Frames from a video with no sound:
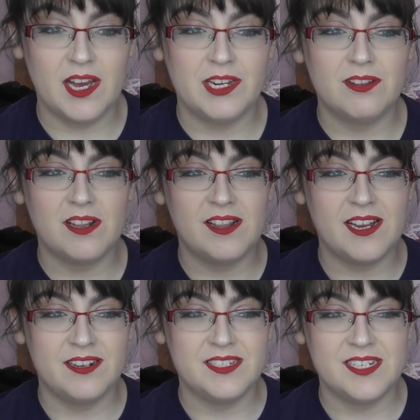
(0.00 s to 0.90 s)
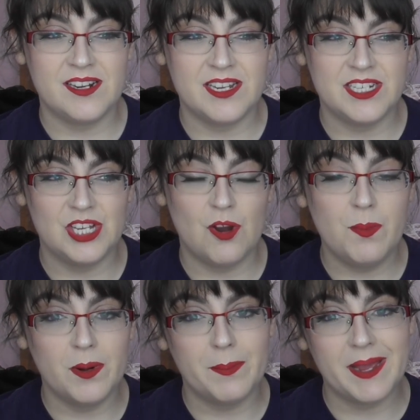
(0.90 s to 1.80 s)
I know that they're starting to
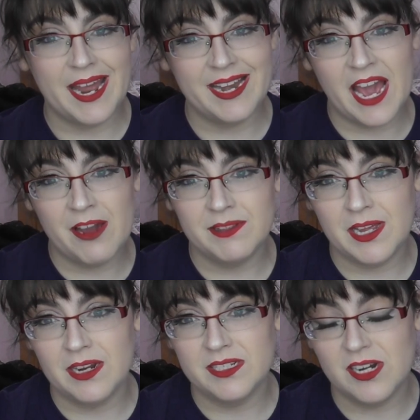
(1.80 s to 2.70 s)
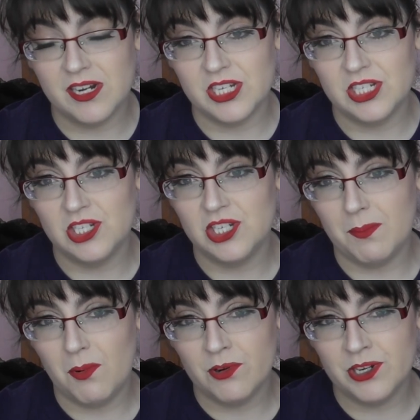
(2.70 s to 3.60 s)
open up again now and they're starting to
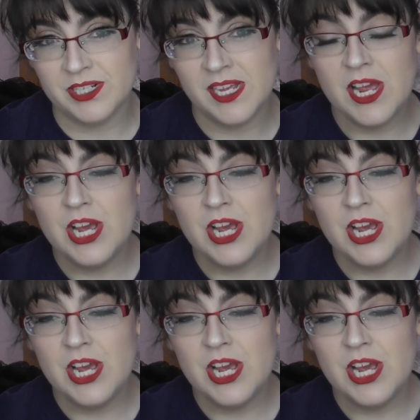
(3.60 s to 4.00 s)
ship orders.